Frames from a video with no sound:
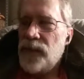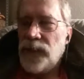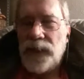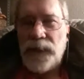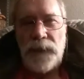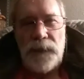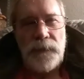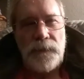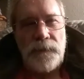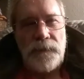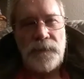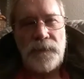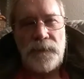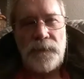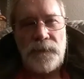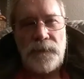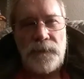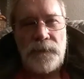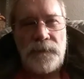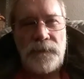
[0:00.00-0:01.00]

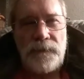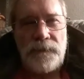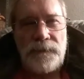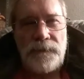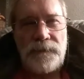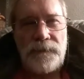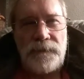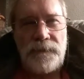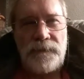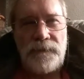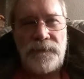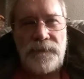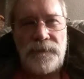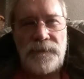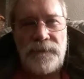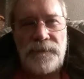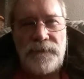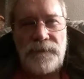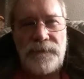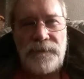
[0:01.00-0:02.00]

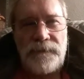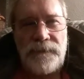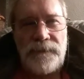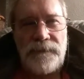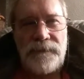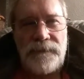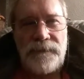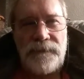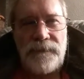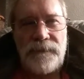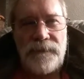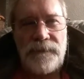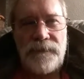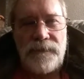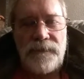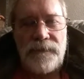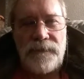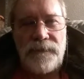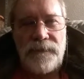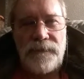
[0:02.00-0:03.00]

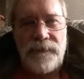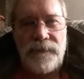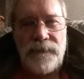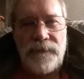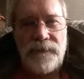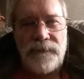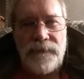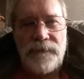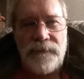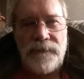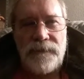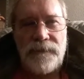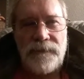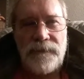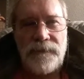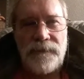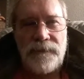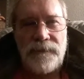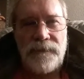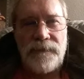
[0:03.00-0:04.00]

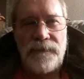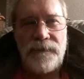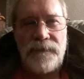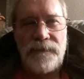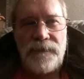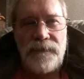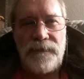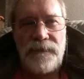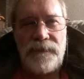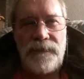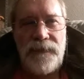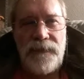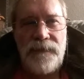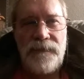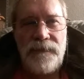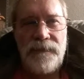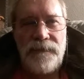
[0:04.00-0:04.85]
No one is speaking in this clip.